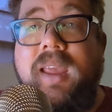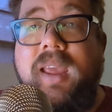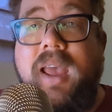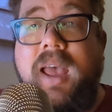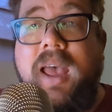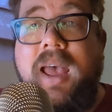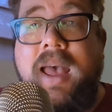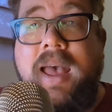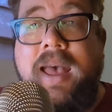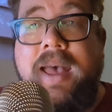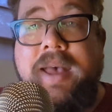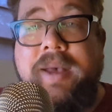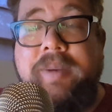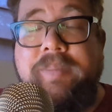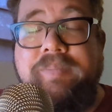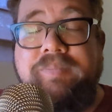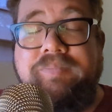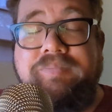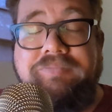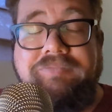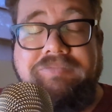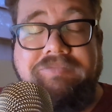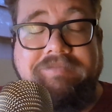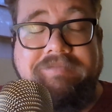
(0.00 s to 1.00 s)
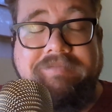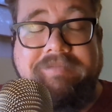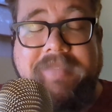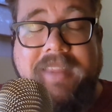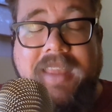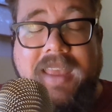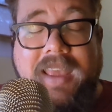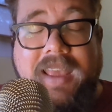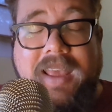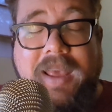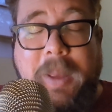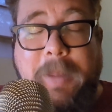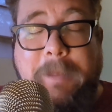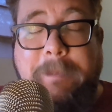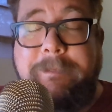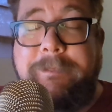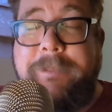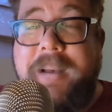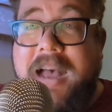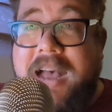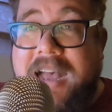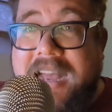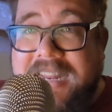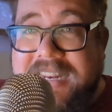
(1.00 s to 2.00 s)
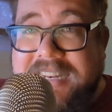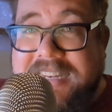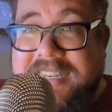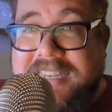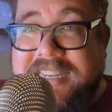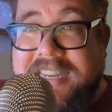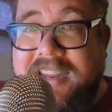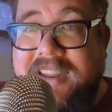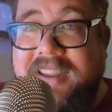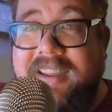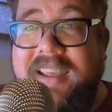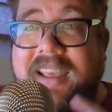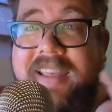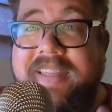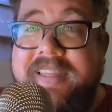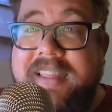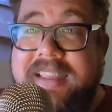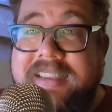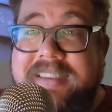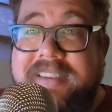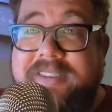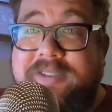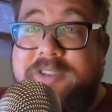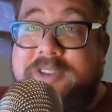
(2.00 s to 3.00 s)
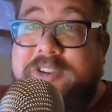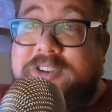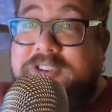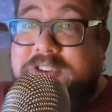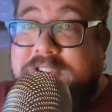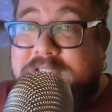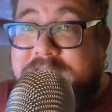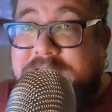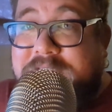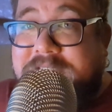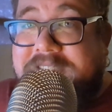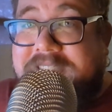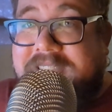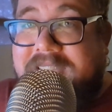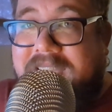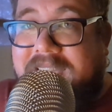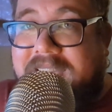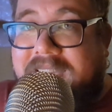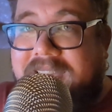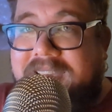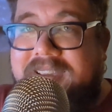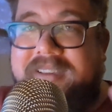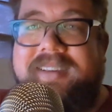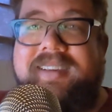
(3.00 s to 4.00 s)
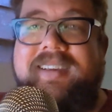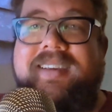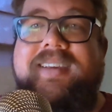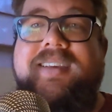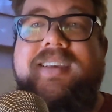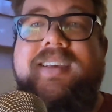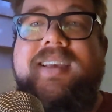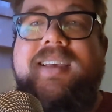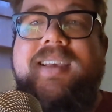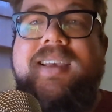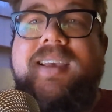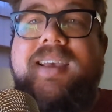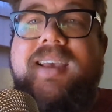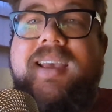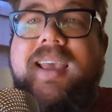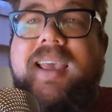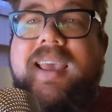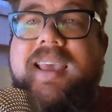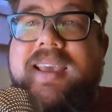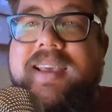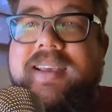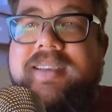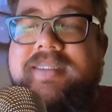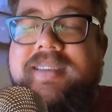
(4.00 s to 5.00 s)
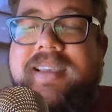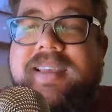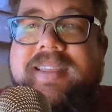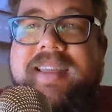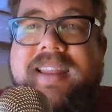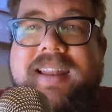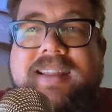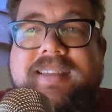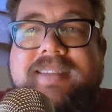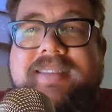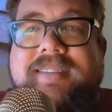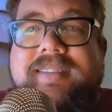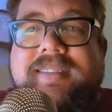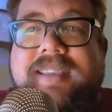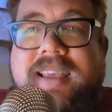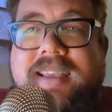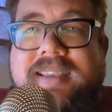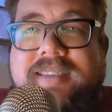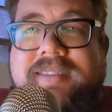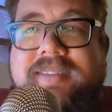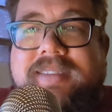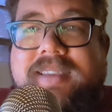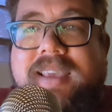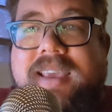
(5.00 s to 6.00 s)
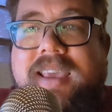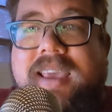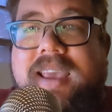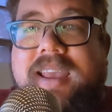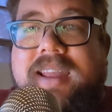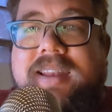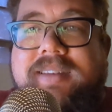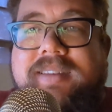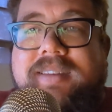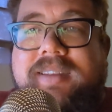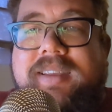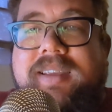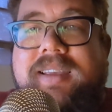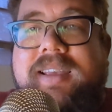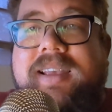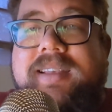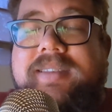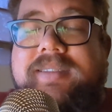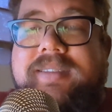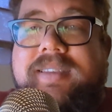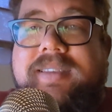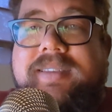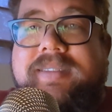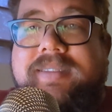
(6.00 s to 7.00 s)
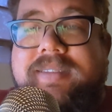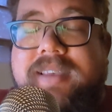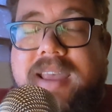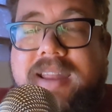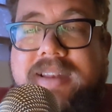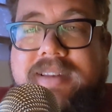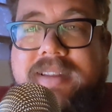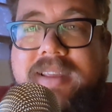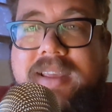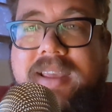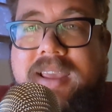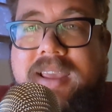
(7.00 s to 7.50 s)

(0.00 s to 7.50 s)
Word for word: Um, but, and this is the doozy, is that it says it is set